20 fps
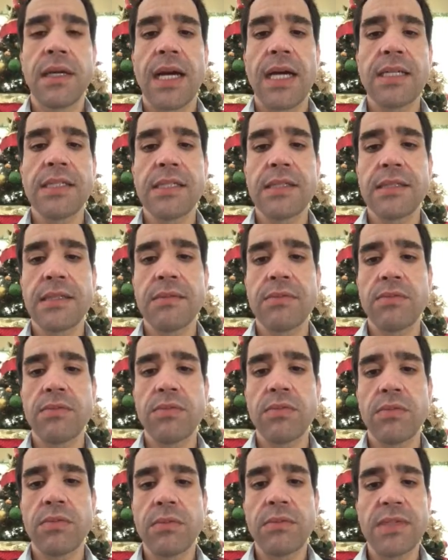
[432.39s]
I just
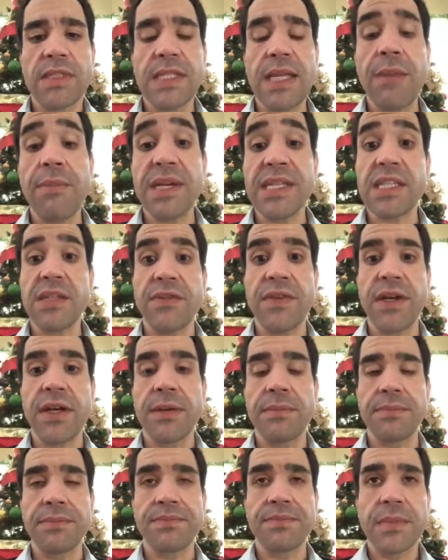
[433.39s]
set myself
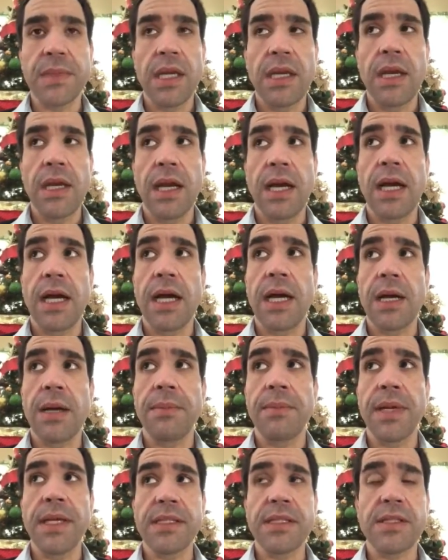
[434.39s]
up.
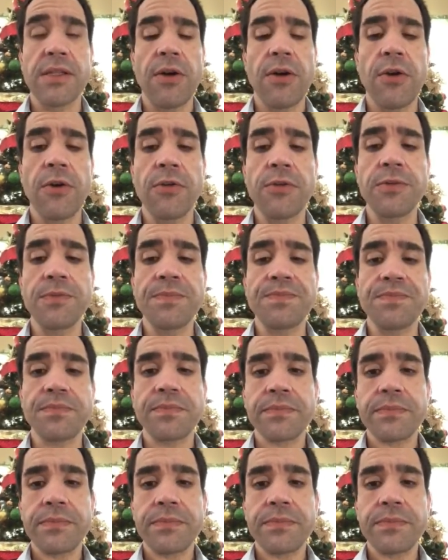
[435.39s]
And so,